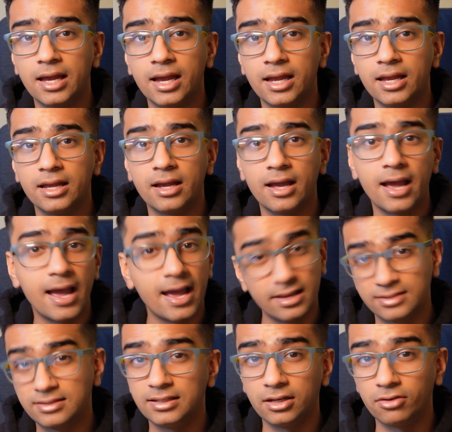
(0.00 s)
a
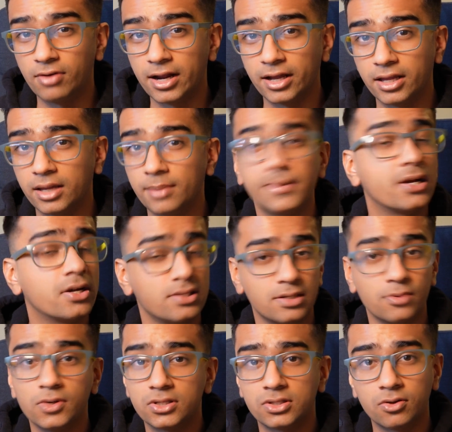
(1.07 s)
S tier ranking because
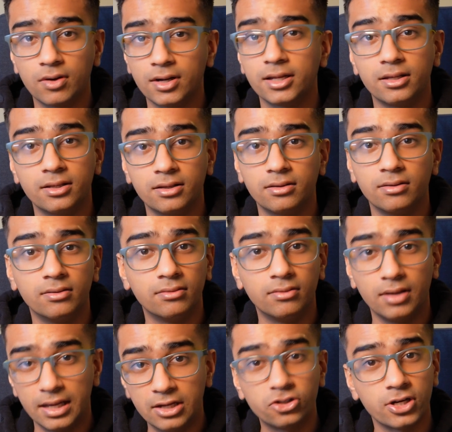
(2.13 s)
it was quite
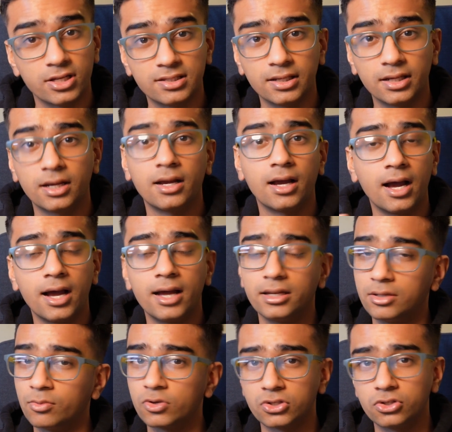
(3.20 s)
interesting and
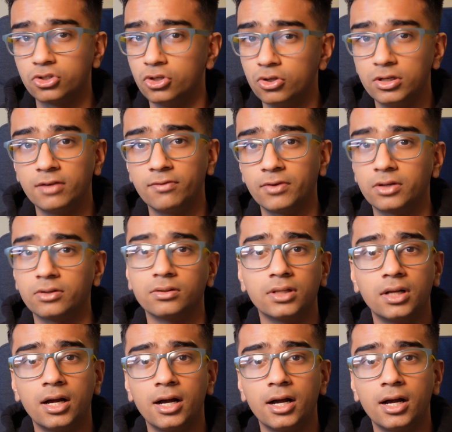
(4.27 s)
it wasn't too difficult.